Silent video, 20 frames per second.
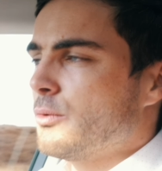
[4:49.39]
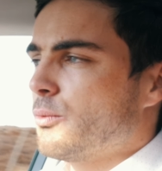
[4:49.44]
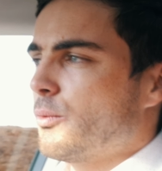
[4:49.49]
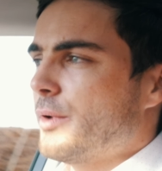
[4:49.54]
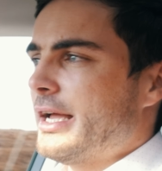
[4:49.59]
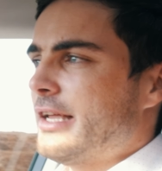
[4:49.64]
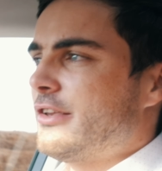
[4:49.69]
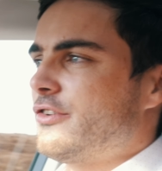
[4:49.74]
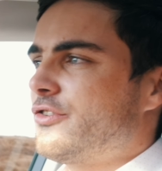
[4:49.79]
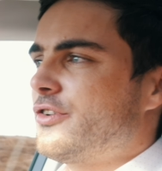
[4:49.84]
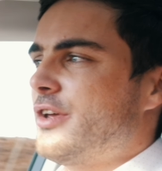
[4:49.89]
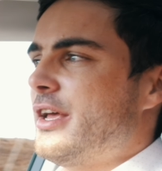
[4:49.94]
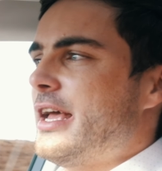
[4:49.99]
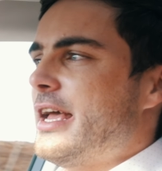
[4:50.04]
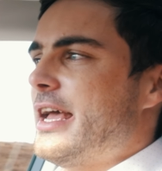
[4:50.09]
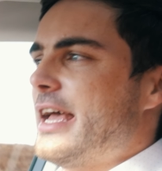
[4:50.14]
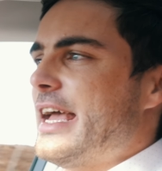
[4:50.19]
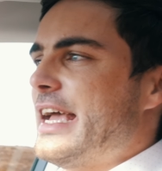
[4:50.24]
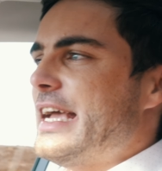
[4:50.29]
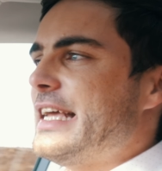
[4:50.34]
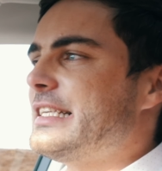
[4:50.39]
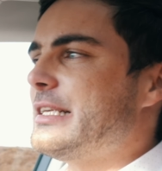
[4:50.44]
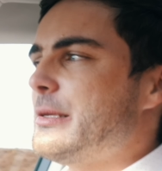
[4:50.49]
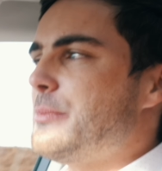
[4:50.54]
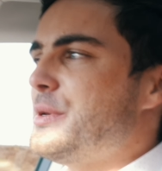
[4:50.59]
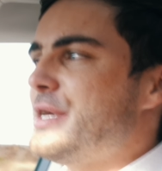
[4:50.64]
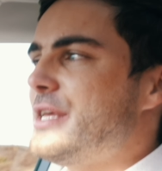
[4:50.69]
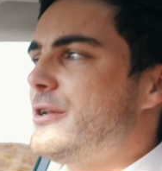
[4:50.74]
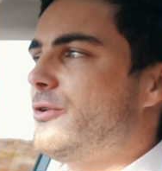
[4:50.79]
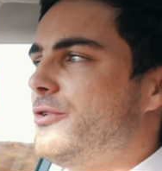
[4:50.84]
which is a
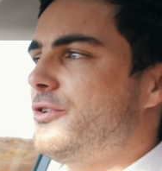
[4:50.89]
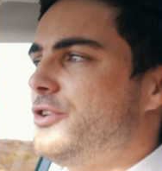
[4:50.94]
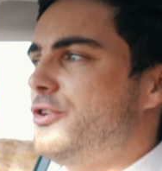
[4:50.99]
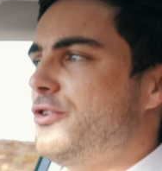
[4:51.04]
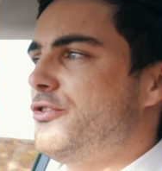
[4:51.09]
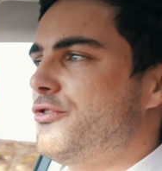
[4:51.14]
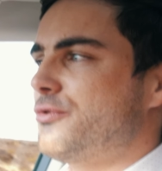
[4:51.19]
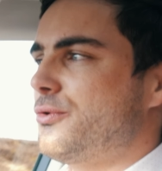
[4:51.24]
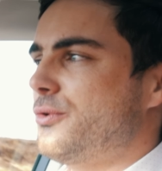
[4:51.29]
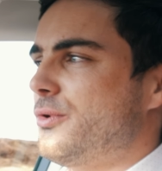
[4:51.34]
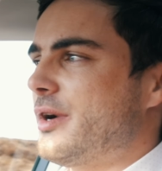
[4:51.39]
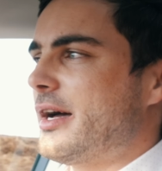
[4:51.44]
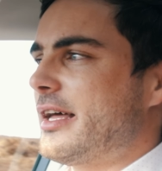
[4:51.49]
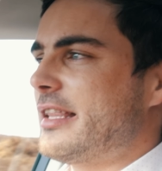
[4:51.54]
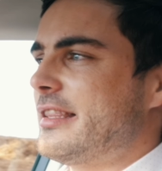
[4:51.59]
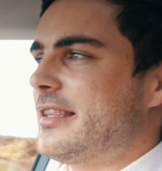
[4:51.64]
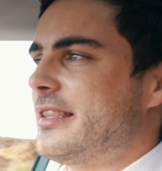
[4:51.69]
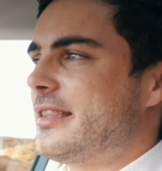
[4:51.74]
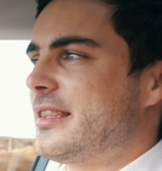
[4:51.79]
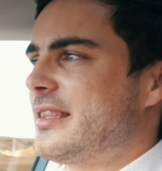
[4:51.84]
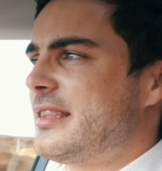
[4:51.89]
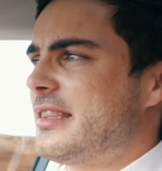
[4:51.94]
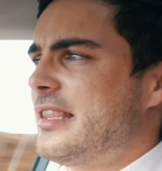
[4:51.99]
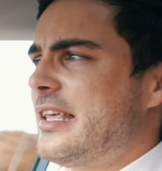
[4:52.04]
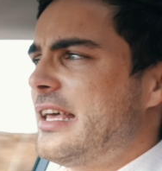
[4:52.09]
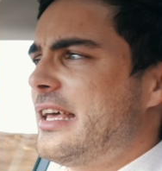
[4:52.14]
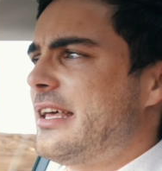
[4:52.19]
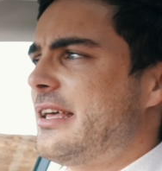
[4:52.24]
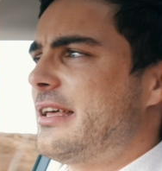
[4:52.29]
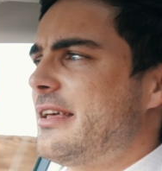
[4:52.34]
bit unusual, and
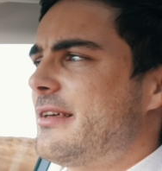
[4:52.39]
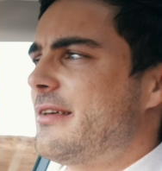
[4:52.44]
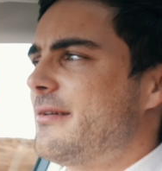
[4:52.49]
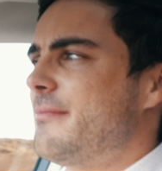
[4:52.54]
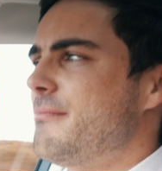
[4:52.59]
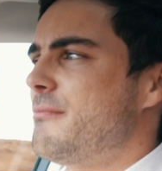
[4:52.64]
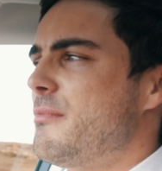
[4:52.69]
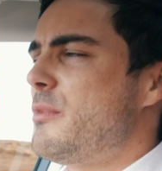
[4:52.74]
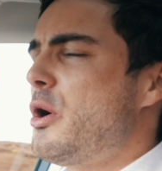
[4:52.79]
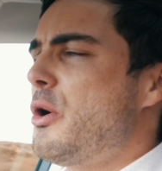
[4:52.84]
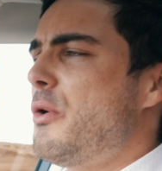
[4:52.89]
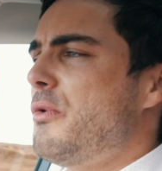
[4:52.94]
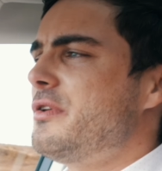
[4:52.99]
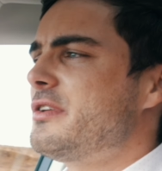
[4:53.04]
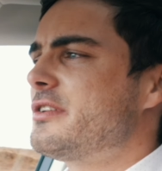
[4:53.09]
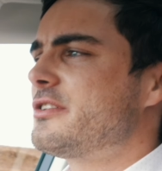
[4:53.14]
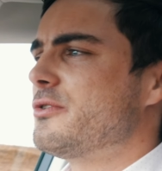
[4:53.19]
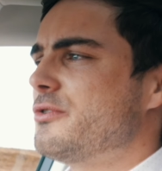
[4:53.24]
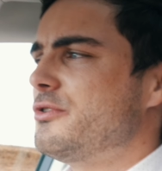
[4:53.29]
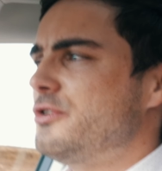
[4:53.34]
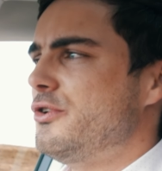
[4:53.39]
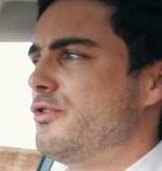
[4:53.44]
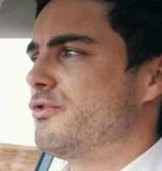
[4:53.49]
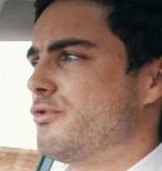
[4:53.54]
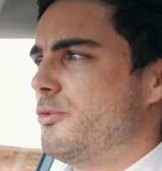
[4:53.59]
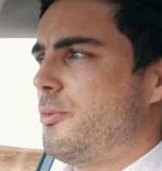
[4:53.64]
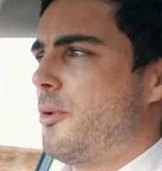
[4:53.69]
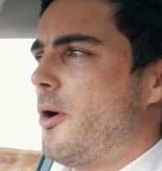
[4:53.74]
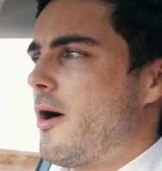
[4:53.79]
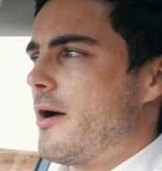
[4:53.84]
the most
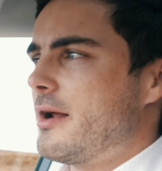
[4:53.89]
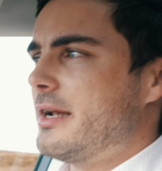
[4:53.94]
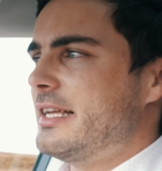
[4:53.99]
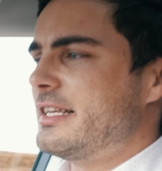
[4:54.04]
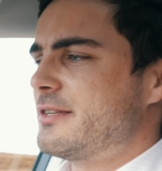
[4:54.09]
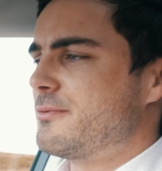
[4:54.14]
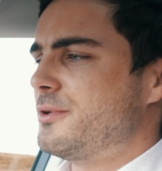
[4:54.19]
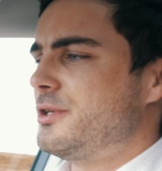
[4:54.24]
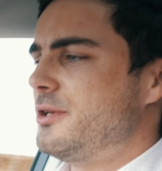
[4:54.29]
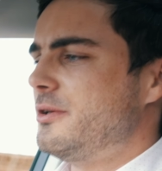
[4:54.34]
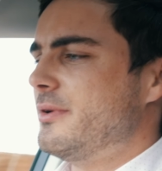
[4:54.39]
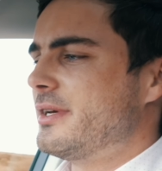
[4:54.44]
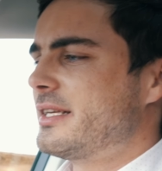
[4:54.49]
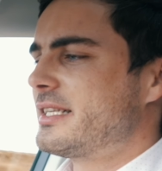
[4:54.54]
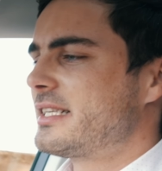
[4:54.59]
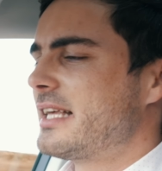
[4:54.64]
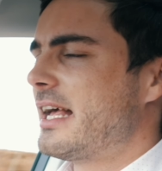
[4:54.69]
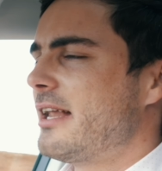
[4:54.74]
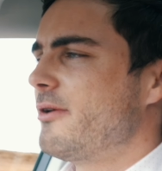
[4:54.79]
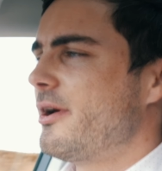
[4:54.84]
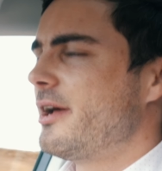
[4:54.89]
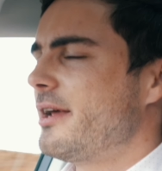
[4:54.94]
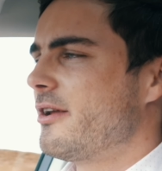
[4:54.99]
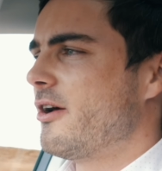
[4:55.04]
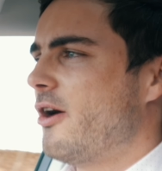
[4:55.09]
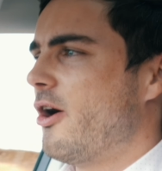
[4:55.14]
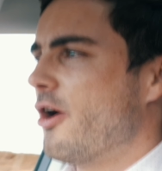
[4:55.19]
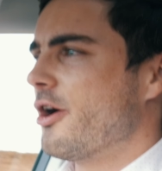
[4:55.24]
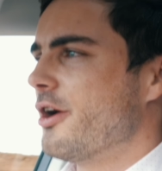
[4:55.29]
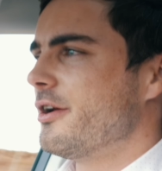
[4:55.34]
unusual part is when you accelerate
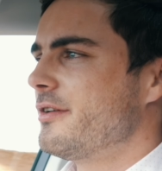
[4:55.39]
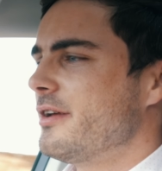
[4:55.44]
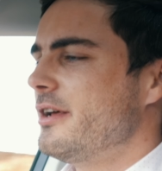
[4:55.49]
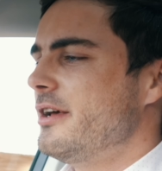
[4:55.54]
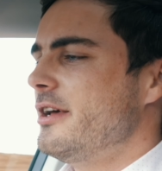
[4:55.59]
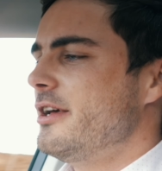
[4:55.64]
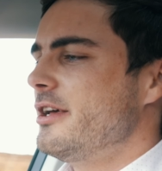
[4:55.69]
hard,